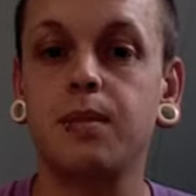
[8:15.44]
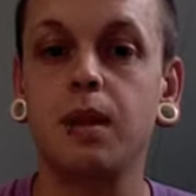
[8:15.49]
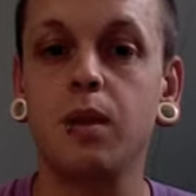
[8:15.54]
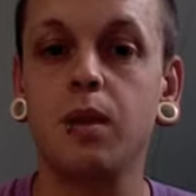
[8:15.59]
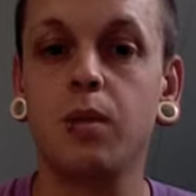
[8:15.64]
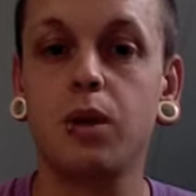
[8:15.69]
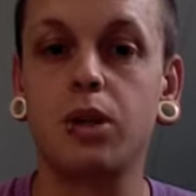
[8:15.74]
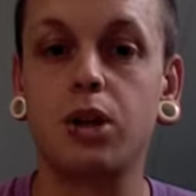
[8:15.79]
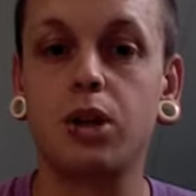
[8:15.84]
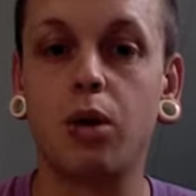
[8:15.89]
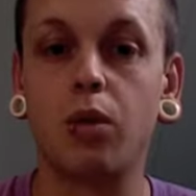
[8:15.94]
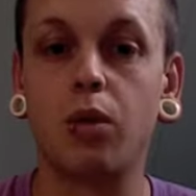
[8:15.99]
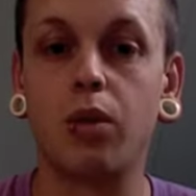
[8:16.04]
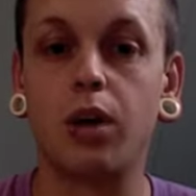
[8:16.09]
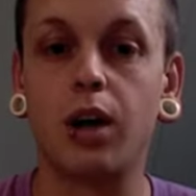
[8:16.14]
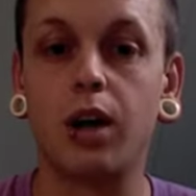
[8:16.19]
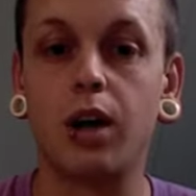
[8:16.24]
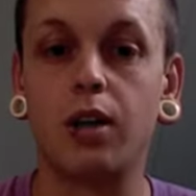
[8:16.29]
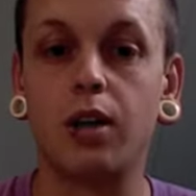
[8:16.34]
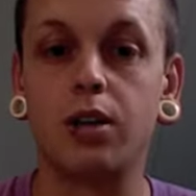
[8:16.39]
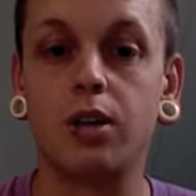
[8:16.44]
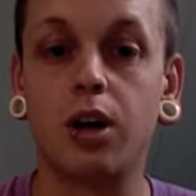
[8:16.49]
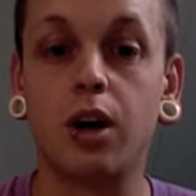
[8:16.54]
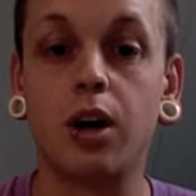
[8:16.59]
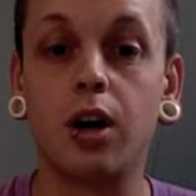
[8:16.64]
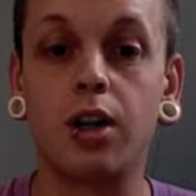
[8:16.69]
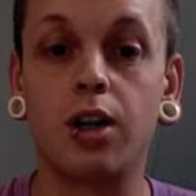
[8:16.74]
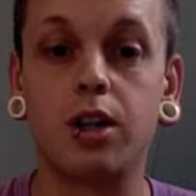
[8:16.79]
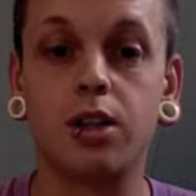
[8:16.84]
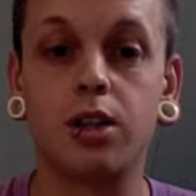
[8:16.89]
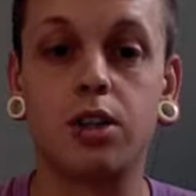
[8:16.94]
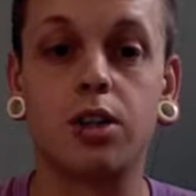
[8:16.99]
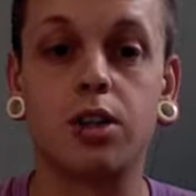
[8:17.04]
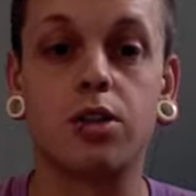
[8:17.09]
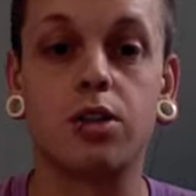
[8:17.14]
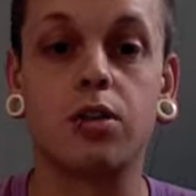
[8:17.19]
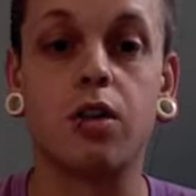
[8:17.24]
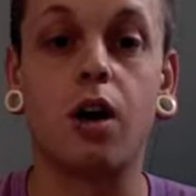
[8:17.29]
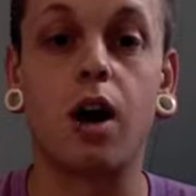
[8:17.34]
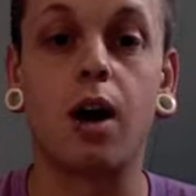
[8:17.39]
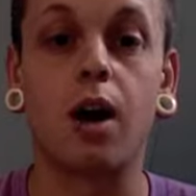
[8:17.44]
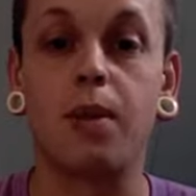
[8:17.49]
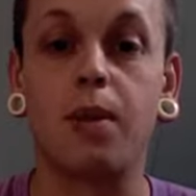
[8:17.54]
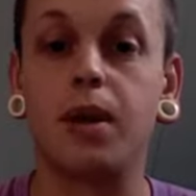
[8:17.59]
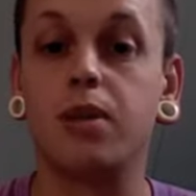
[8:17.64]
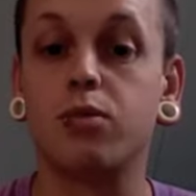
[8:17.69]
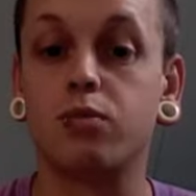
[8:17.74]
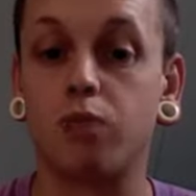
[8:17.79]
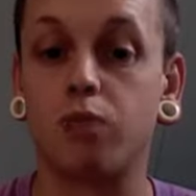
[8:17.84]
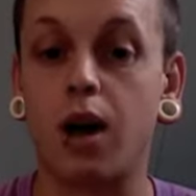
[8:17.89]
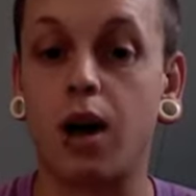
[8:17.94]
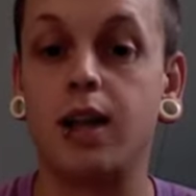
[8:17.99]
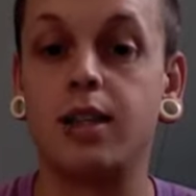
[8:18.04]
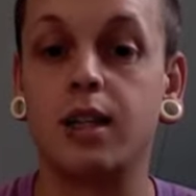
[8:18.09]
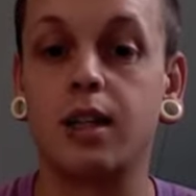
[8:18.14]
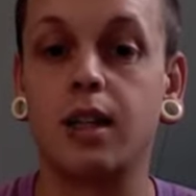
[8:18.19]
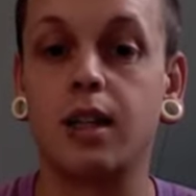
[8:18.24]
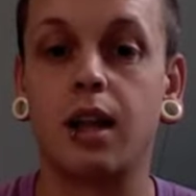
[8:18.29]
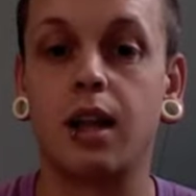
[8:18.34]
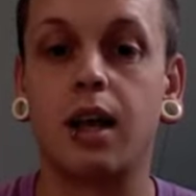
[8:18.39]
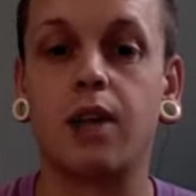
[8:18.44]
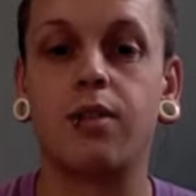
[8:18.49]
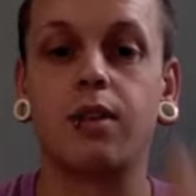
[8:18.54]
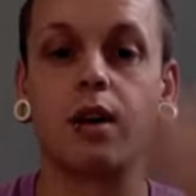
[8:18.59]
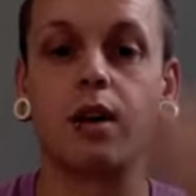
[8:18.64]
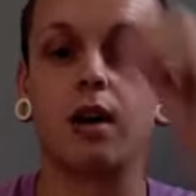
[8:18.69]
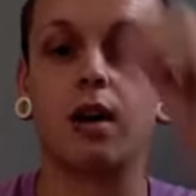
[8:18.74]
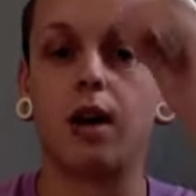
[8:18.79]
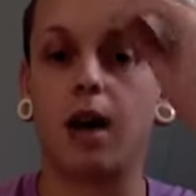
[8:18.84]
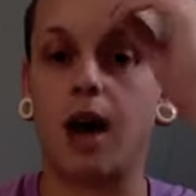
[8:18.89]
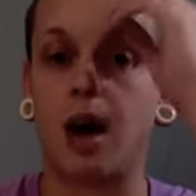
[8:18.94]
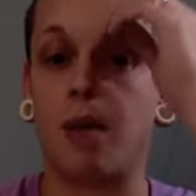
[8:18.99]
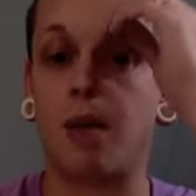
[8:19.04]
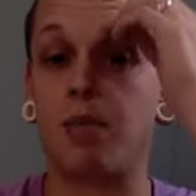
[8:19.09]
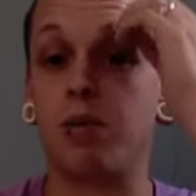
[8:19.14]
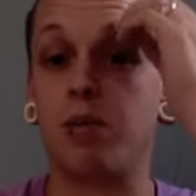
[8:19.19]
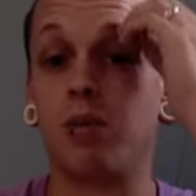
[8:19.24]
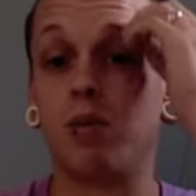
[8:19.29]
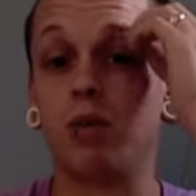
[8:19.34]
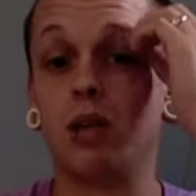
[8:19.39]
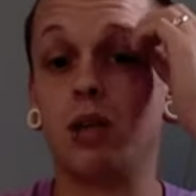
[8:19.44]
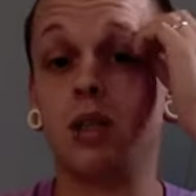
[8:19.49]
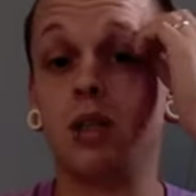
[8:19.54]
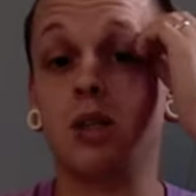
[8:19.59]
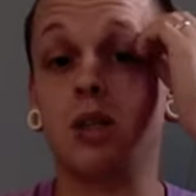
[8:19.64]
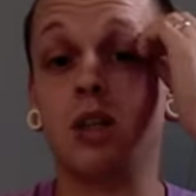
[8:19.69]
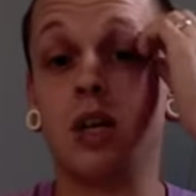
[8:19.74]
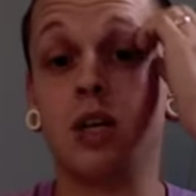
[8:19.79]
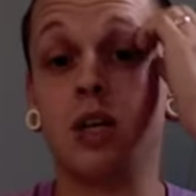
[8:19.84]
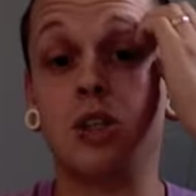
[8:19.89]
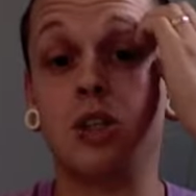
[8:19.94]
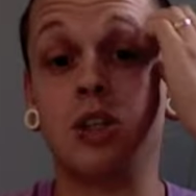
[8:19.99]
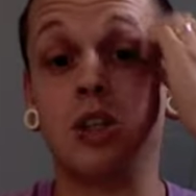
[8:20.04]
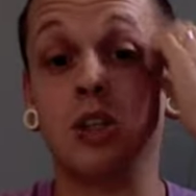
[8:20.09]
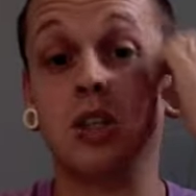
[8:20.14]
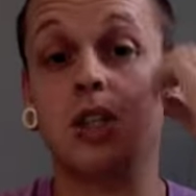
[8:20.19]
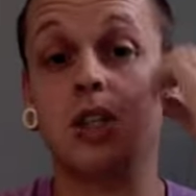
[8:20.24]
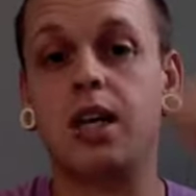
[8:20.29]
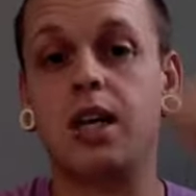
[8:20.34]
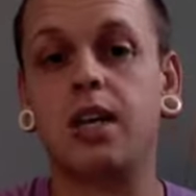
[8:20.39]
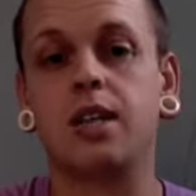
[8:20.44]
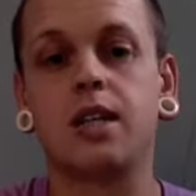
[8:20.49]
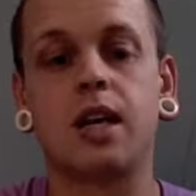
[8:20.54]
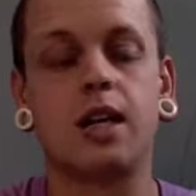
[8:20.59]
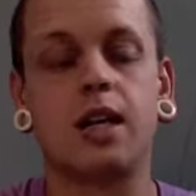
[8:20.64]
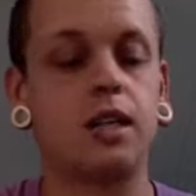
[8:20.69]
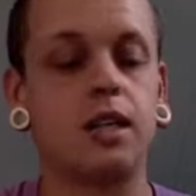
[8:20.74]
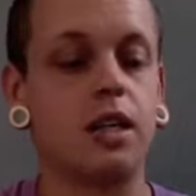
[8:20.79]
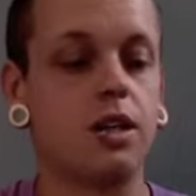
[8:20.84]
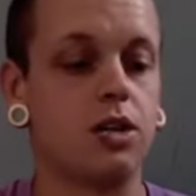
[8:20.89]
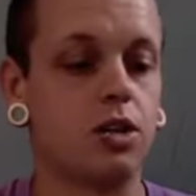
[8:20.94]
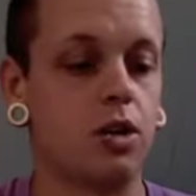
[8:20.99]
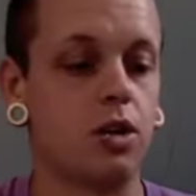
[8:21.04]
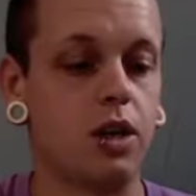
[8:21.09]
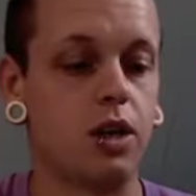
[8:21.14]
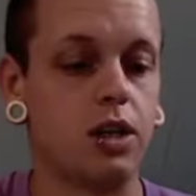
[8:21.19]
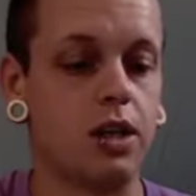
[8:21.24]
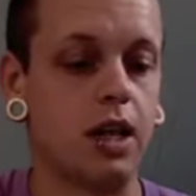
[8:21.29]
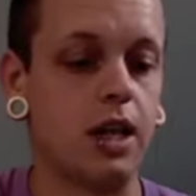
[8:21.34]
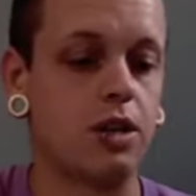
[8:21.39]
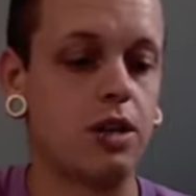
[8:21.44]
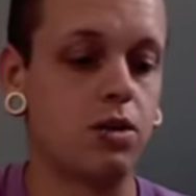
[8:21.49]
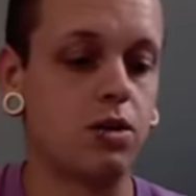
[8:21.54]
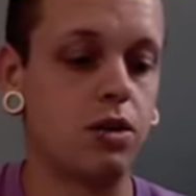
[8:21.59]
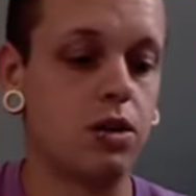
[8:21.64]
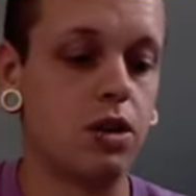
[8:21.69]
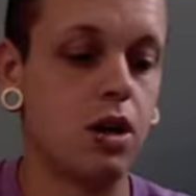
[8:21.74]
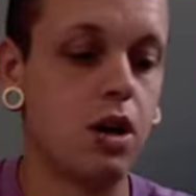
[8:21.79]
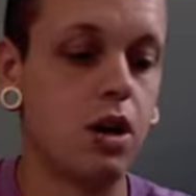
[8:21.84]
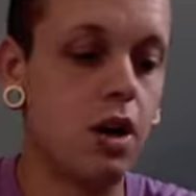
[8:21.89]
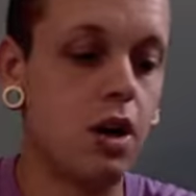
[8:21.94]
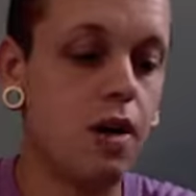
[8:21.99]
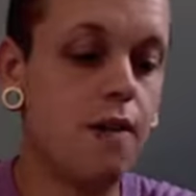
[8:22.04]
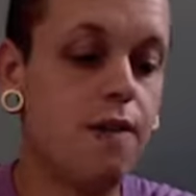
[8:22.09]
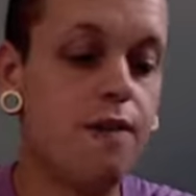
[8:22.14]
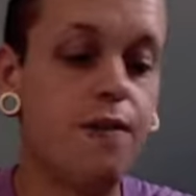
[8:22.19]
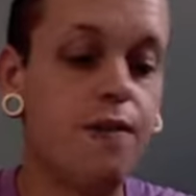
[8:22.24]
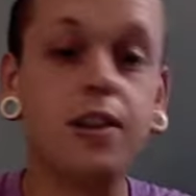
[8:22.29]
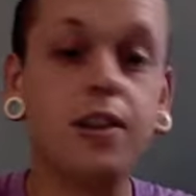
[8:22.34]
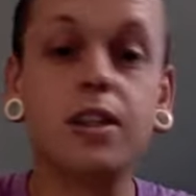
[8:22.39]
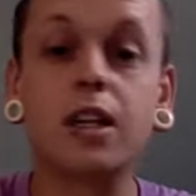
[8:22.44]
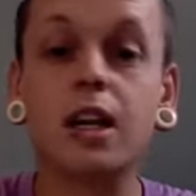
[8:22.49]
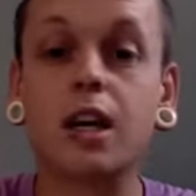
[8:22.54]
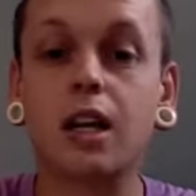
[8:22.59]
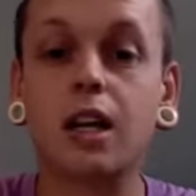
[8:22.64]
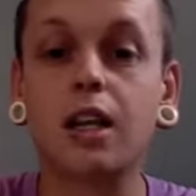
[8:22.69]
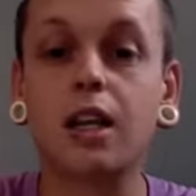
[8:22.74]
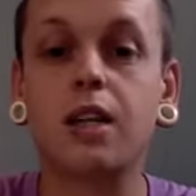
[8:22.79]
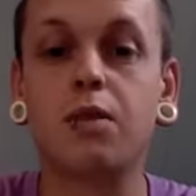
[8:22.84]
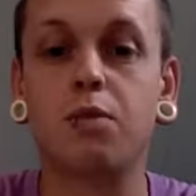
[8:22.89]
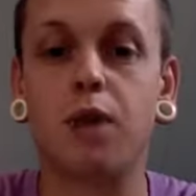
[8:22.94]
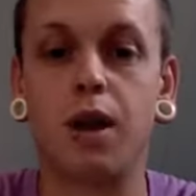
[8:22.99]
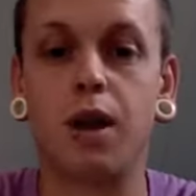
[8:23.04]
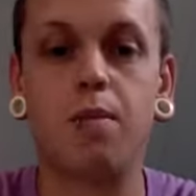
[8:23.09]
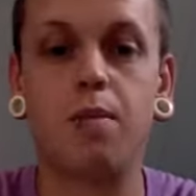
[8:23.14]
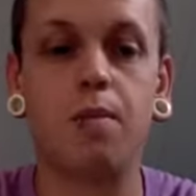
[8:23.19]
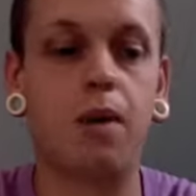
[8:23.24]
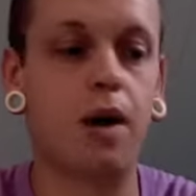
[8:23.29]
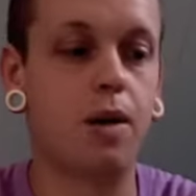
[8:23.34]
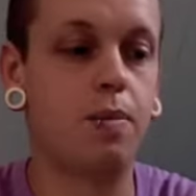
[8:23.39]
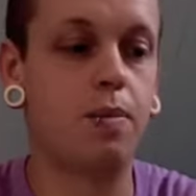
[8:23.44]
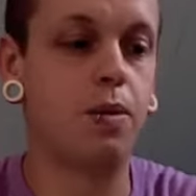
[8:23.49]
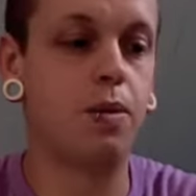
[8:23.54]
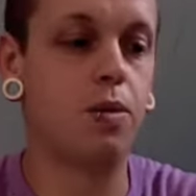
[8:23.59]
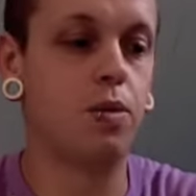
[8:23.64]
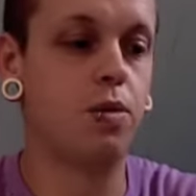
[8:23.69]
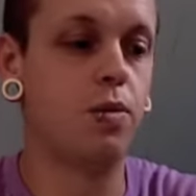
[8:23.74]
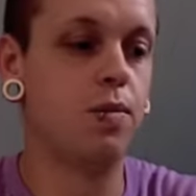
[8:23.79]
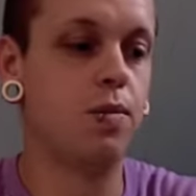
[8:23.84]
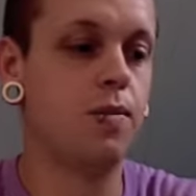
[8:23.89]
we're told that Tertius, a scribe, is writing the letter and Paul is just dictating. So this letter is physically written by Paul.